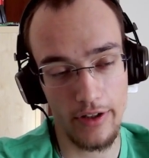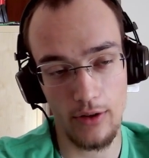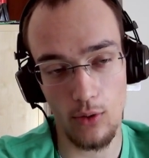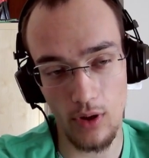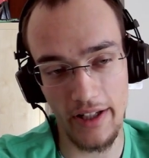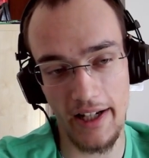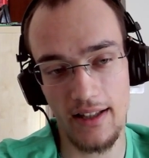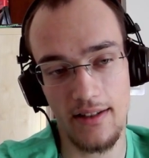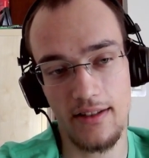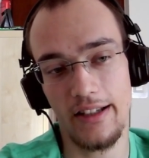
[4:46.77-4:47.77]

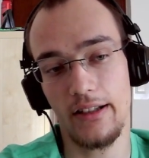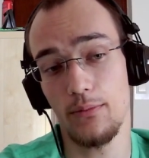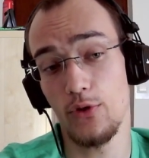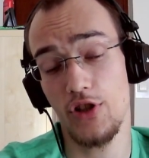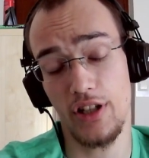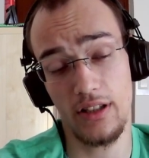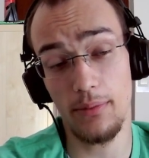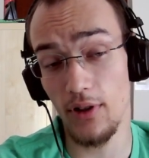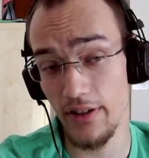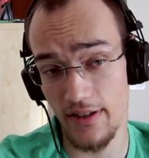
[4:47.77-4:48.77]
already start pushing the
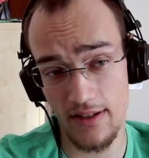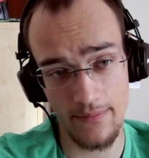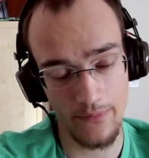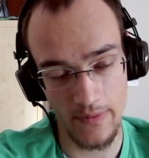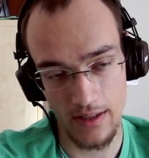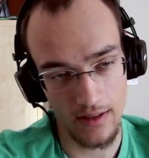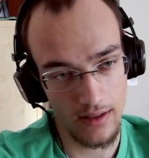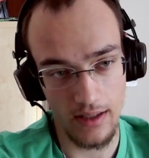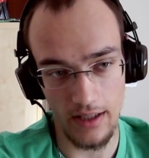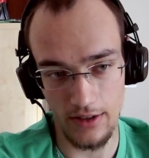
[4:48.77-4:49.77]
pawns,
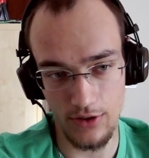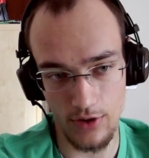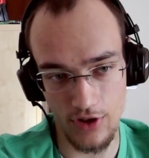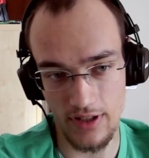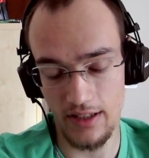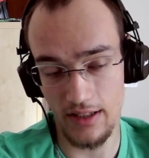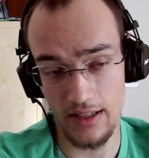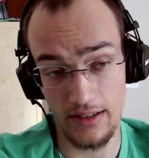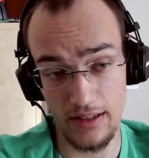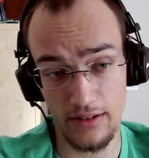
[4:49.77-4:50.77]
and you're just gonna
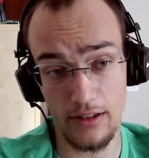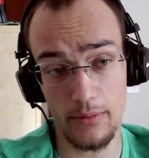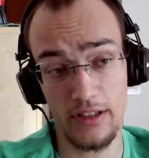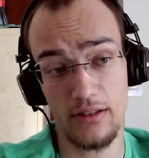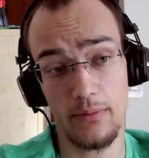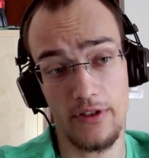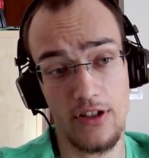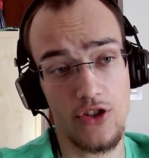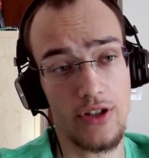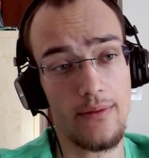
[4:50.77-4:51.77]
get a dominant
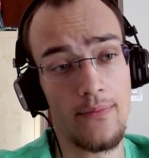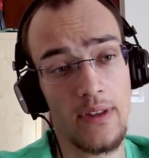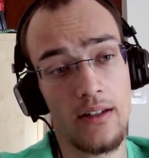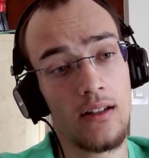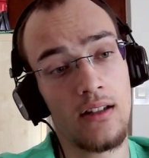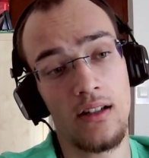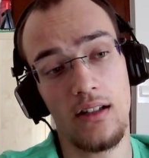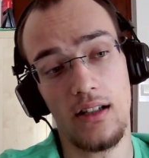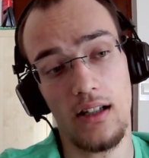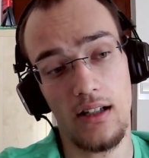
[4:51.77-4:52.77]
position.
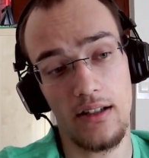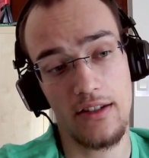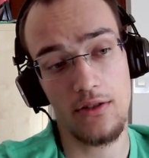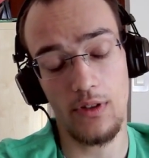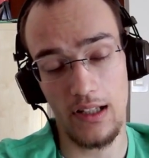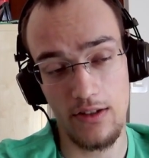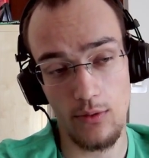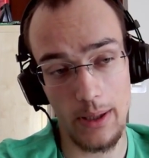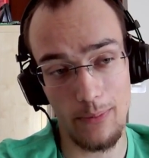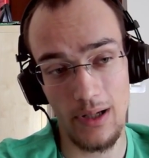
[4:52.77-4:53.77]
So that's
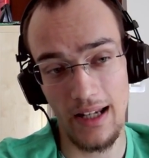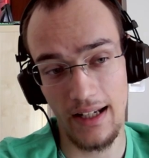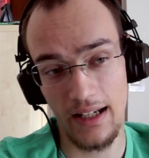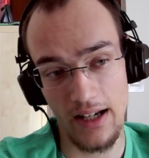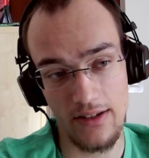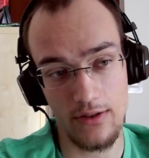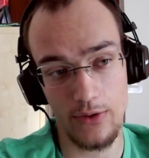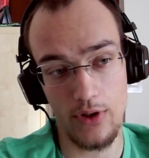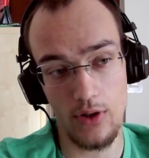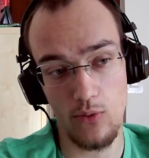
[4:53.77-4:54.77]
why black has to
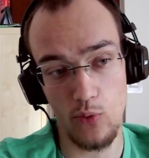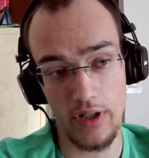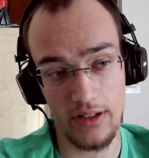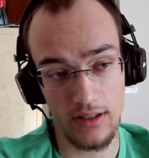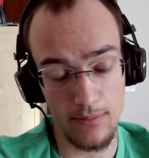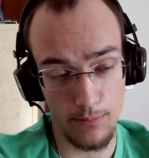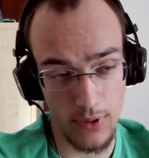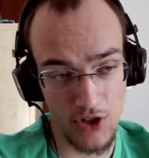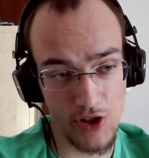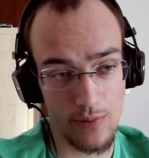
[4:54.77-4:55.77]
go with
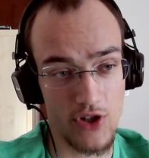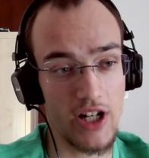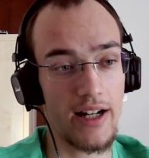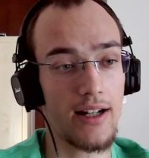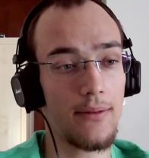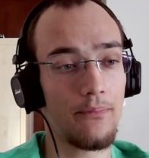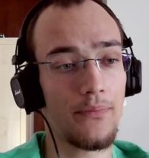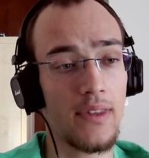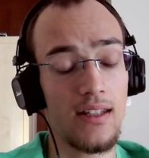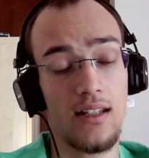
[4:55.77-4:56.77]
bishop check.
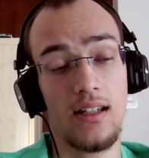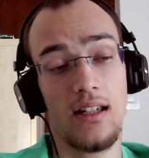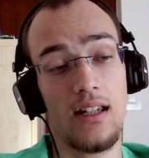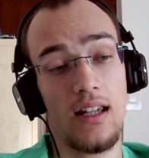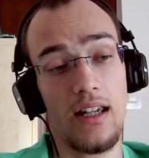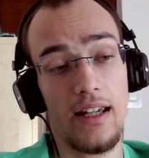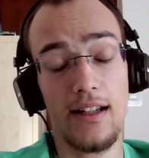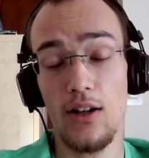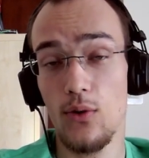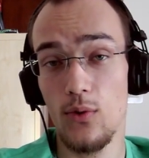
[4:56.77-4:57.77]
And
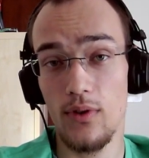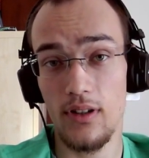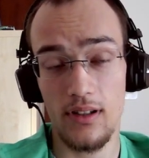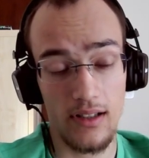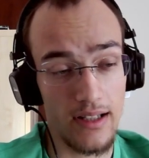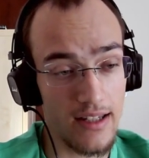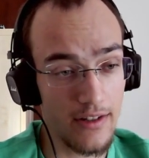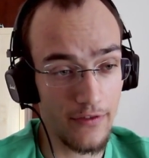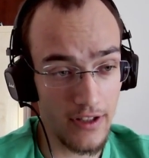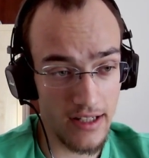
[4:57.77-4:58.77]
now let's
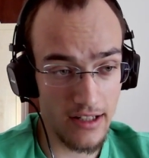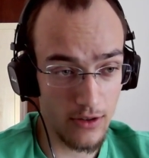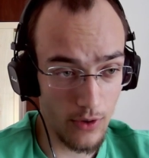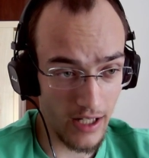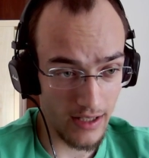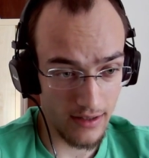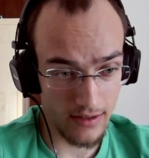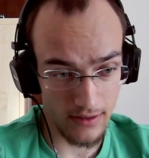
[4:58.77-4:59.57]
first look at,